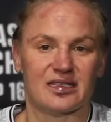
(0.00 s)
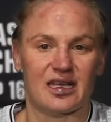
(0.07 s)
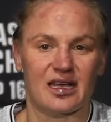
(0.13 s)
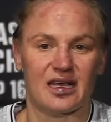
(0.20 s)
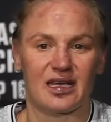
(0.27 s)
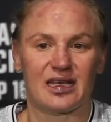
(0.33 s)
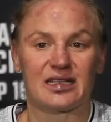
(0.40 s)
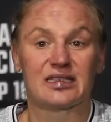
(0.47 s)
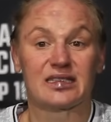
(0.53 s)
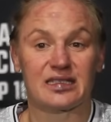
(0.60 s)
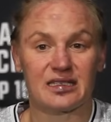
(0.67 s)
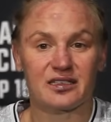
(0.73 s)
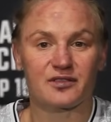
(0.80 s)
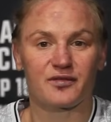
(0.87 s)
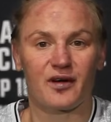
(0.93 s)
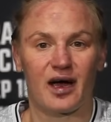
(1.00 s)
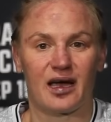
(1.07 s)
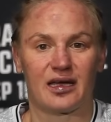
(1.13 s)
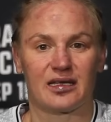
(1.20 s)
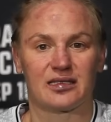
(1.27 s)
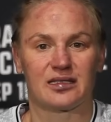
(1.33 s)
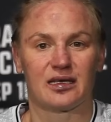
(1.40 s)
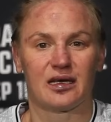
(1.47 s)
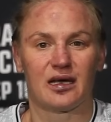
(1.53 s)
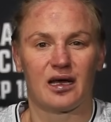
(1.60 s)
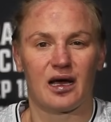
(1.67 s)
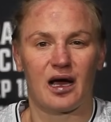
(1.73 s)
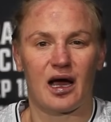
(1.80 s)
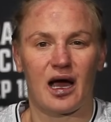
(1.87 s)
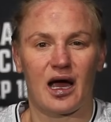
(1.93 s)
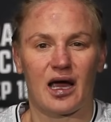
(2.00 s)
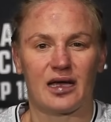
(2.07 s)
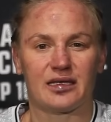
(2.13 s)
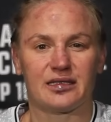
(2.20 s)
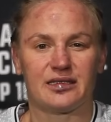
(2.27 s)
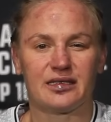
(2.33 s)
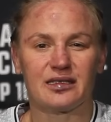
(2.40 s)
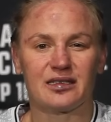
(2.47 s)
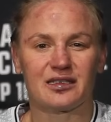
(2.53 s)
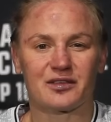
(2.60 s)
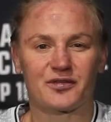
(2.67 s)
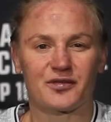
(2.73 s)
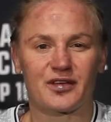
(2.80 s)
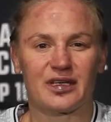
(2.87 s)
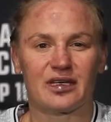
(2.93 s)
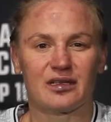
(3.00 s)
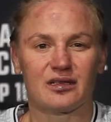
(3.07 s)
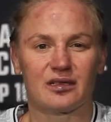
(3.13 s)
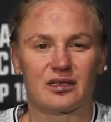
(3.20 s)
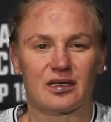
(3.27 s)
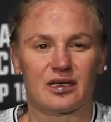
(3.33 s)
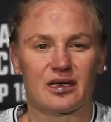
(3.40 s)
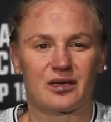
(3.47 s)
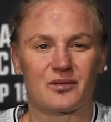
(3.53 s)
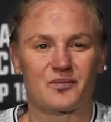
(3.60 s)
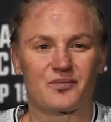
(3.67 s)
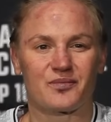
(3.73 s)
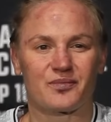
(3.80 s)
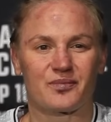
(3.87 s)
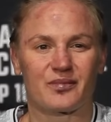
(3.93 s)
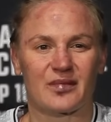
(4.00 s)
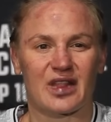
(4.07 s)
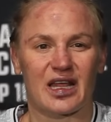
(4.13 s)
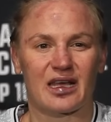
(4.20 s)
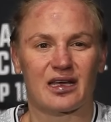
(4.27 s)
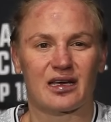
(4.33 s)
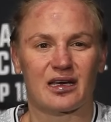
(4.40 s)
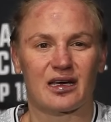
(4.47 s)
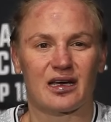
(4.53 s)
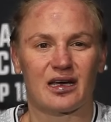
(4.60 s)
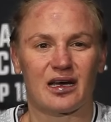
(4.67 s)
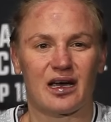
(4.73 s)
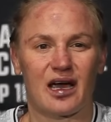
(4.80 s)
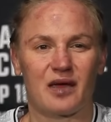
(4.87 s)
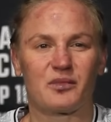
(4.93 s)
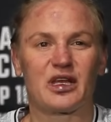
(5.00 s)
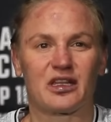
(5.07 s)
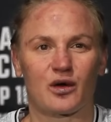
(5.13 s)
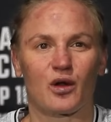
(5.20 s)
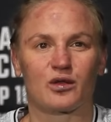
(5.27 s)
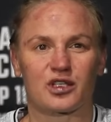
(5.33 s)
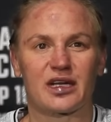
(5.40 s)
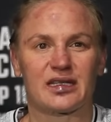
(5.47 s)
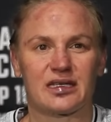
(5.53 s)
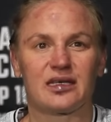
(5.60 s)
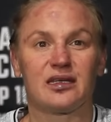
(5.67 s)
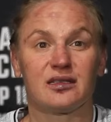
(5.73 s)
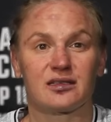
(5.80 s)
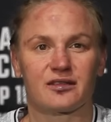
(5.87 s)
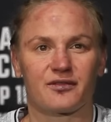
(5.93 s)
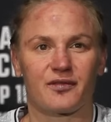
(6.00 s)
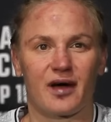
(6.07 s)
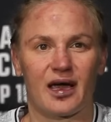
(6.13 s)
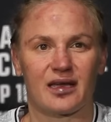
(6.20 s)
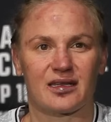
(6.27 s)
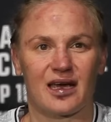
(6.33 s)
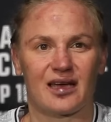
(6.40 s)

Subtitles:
say in this fight, I didn't feel already in the fight.